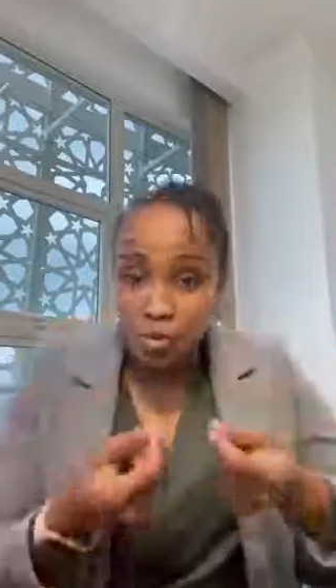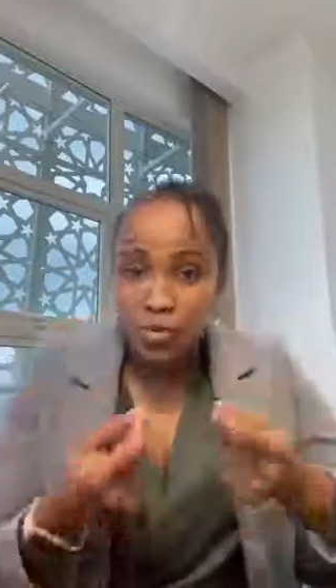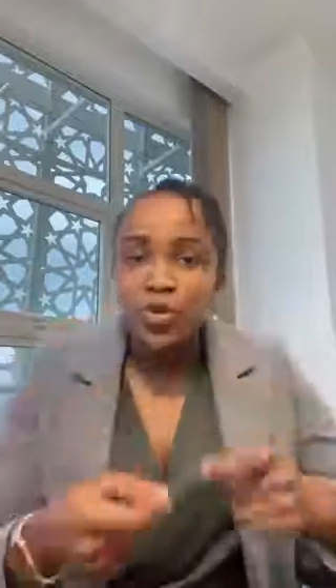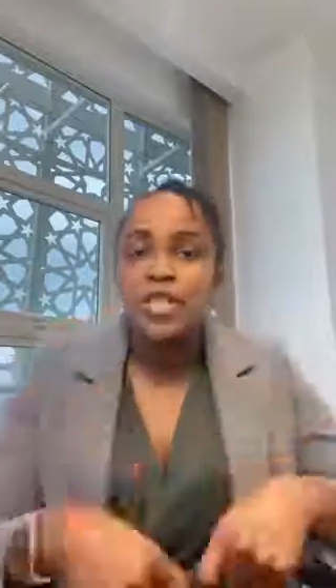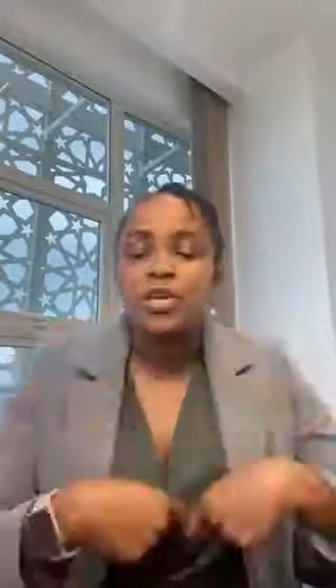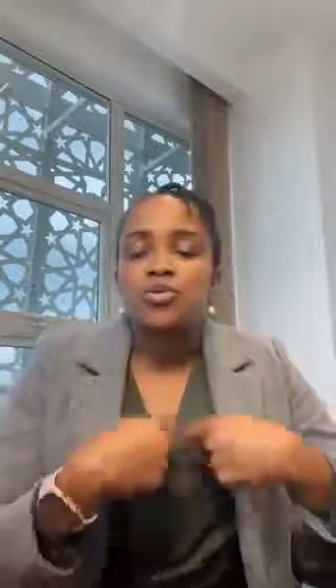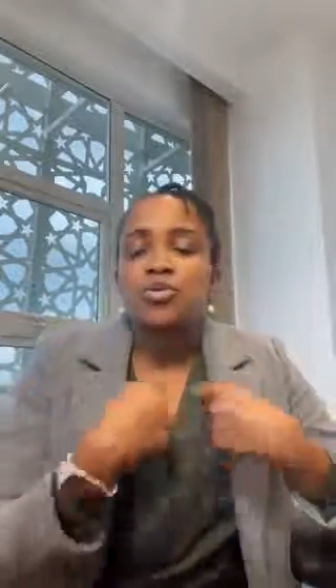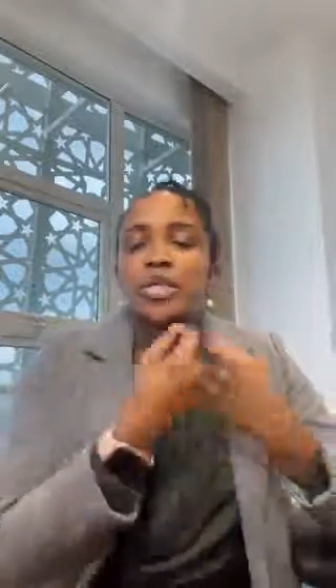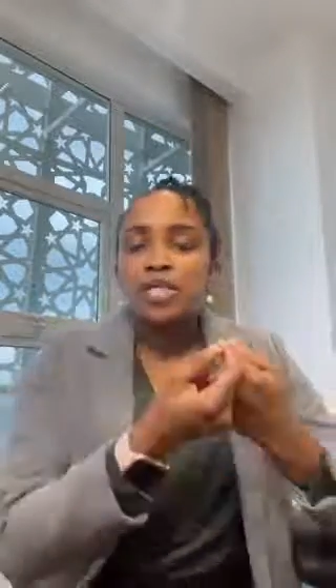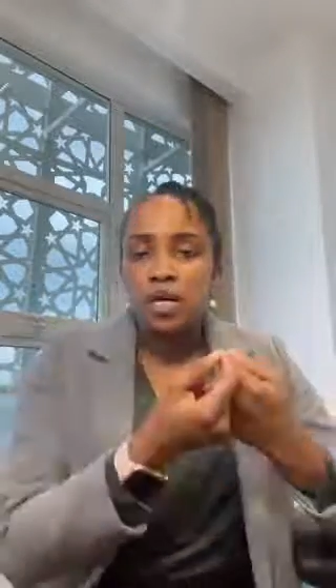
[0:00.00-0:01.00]
before they
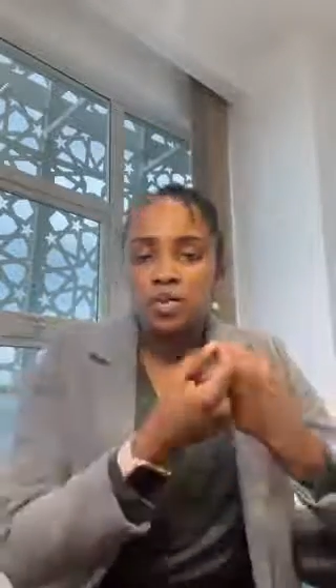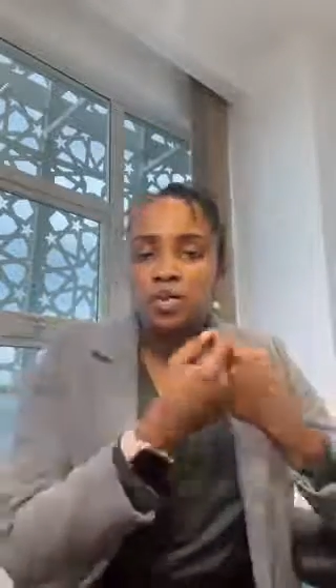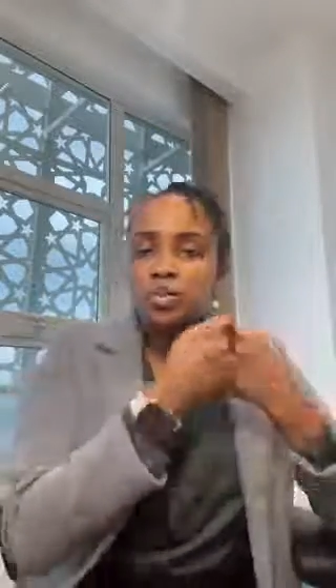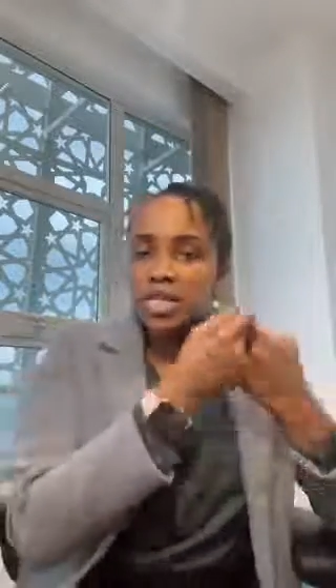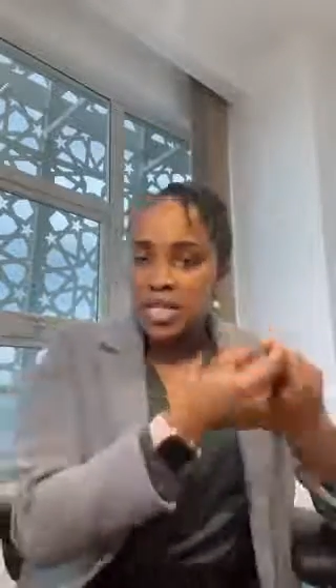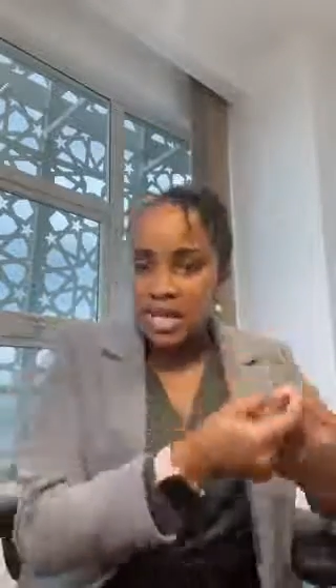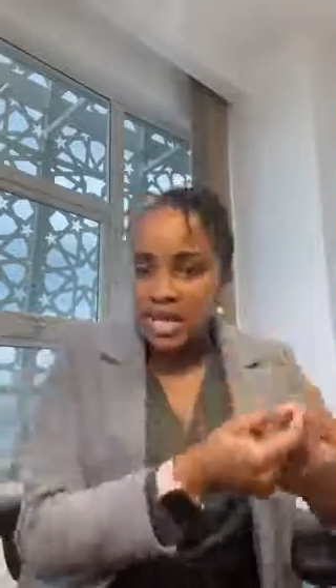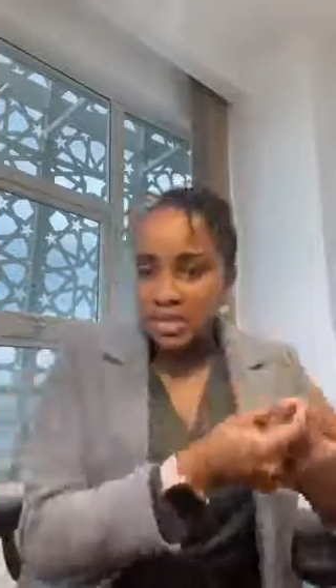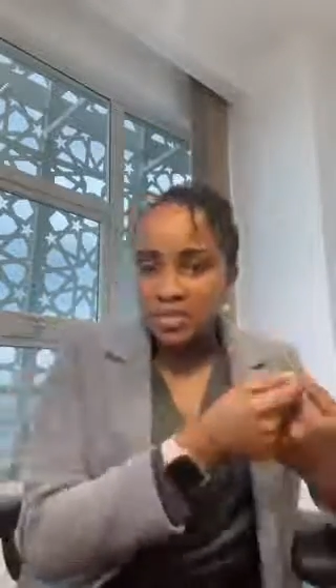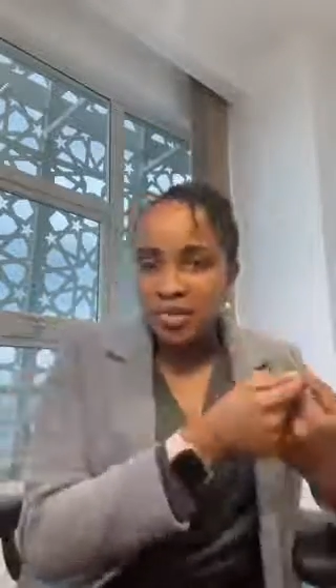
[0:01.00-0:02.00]
roll it out to the
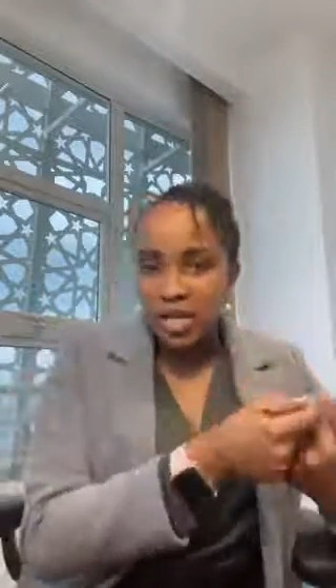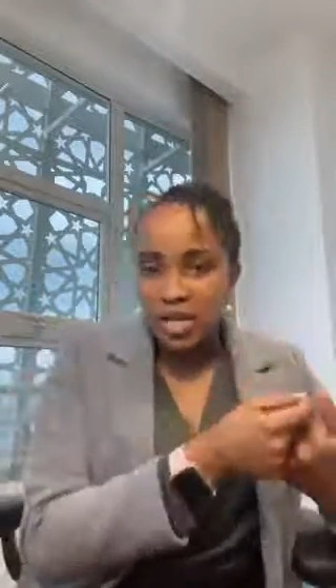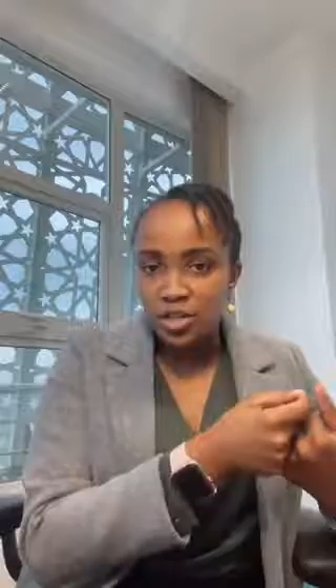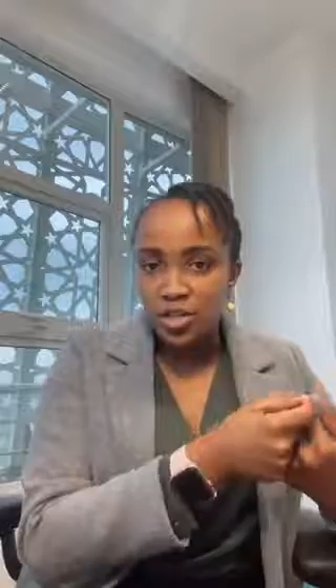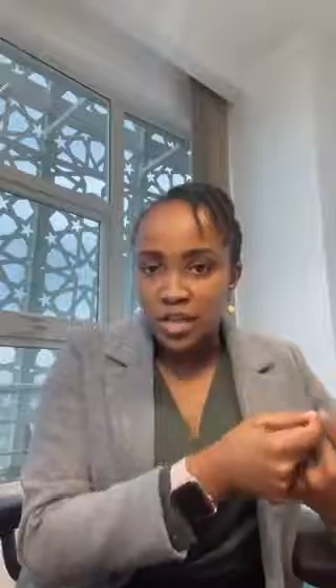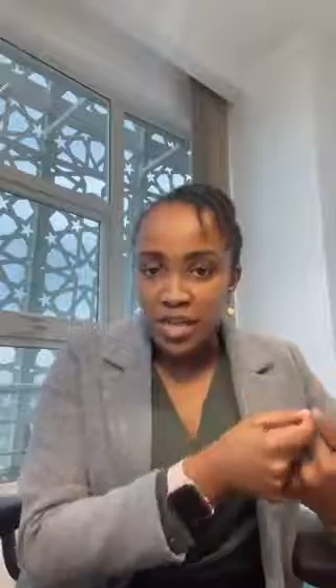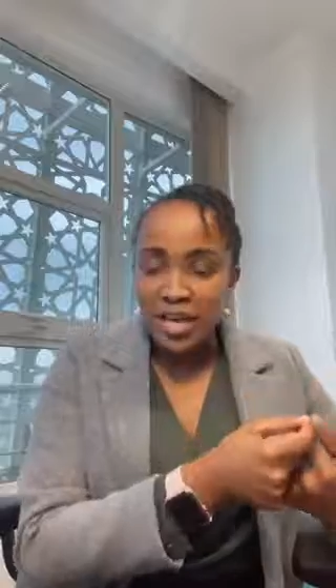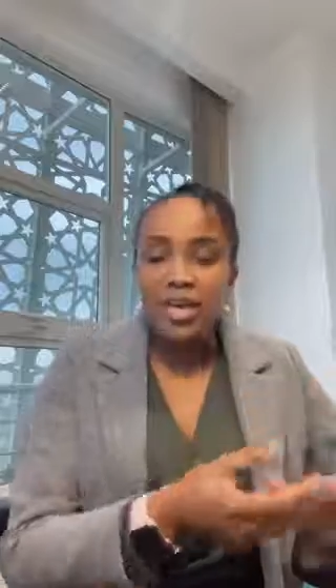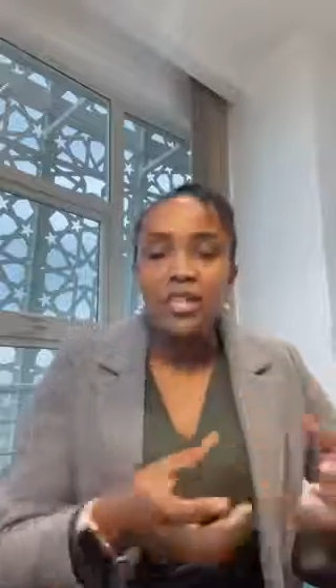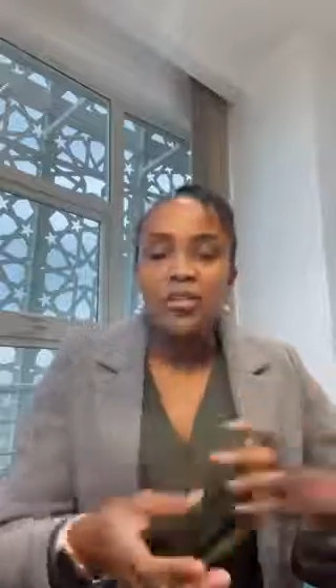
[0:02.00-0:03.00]
next financial
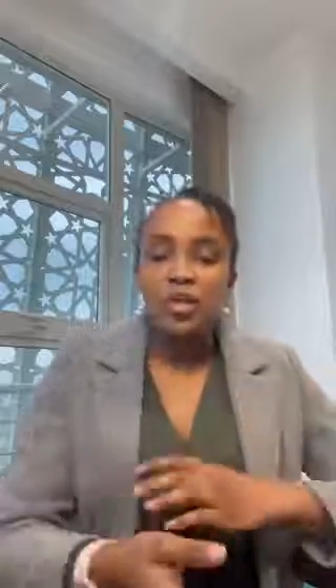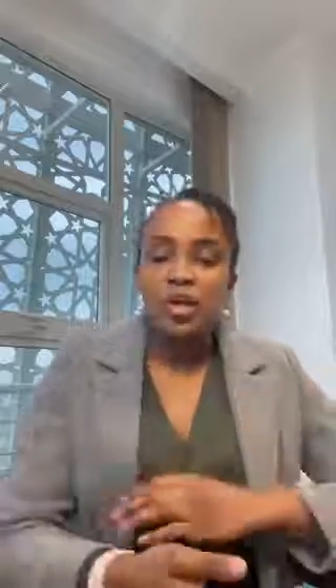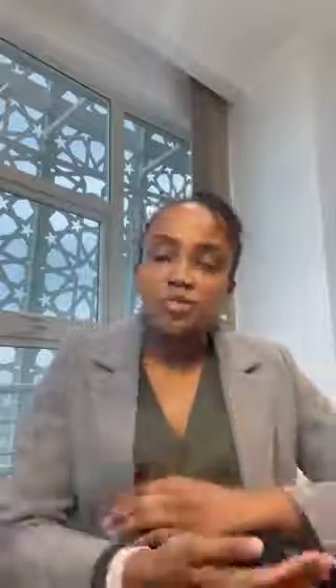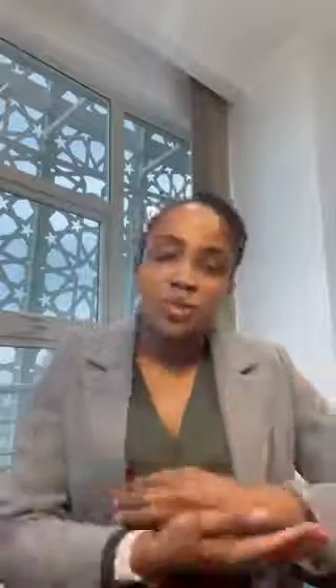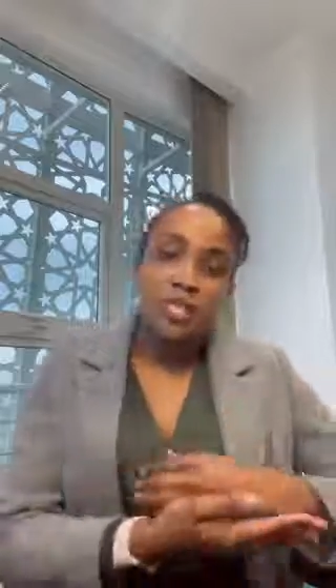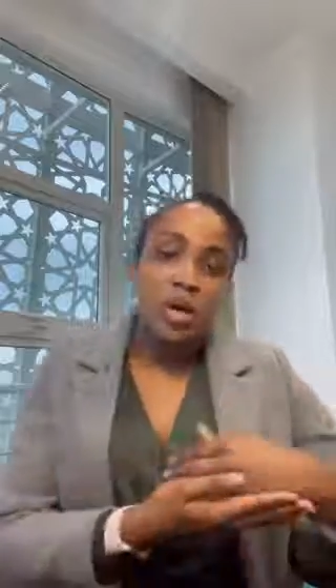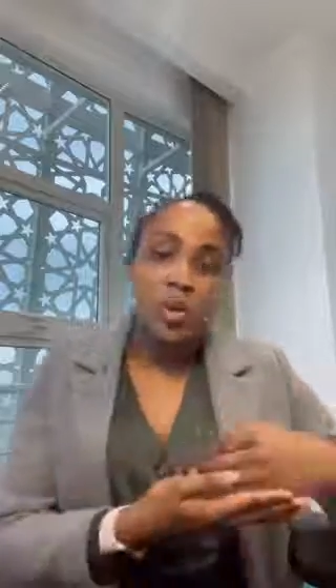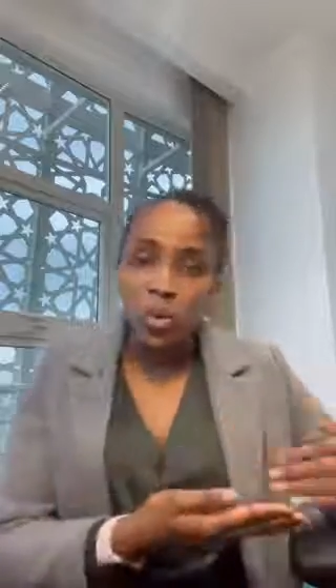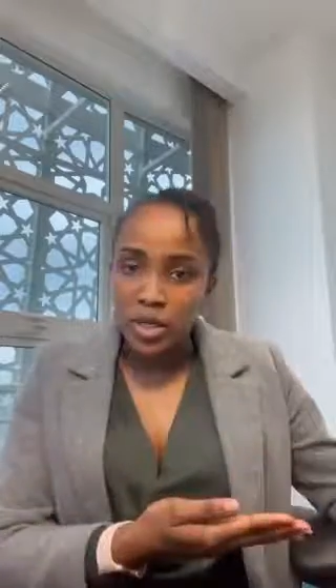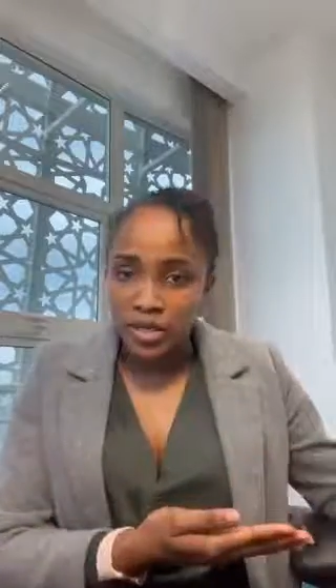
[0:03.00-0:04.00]
year and then you'll have to wait a
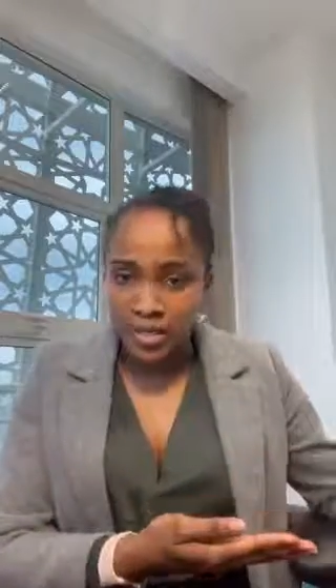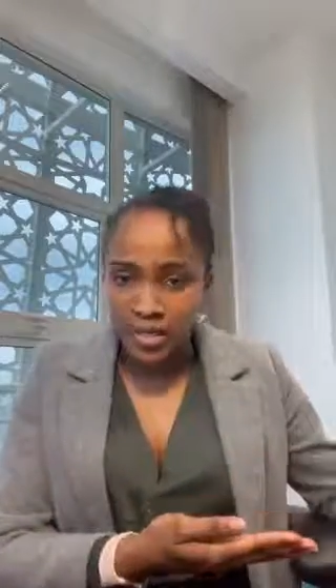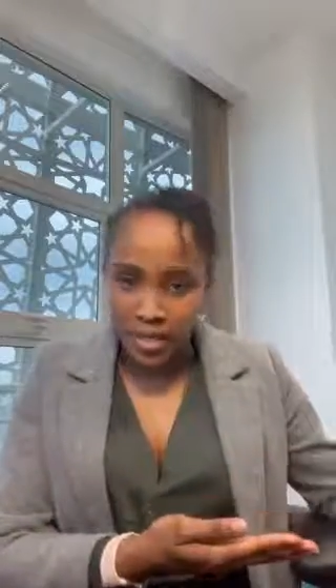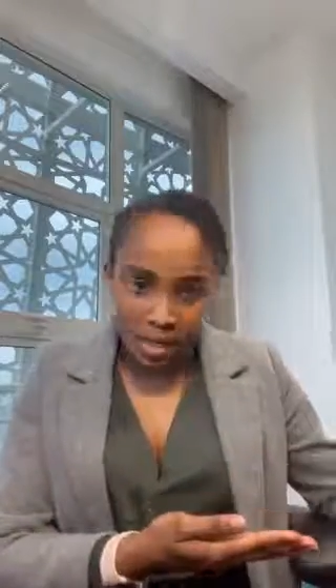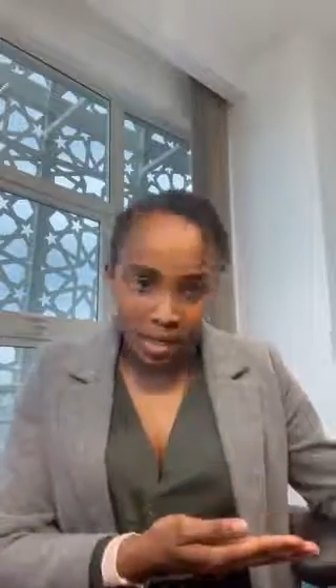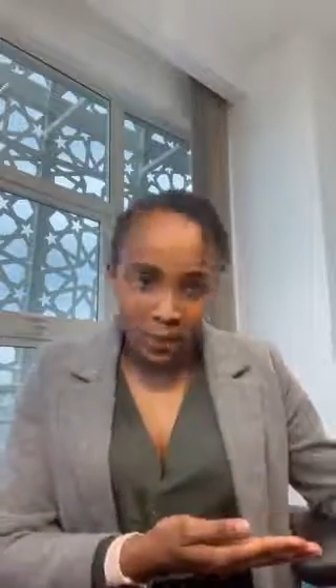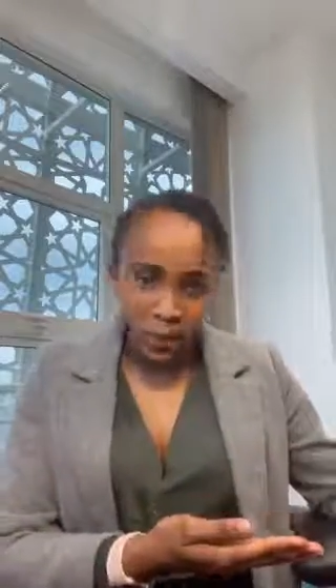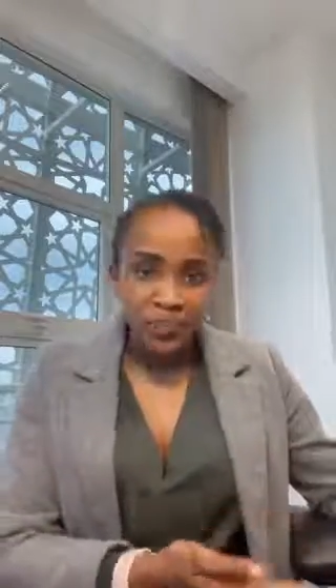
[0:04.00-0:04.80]
whole year again.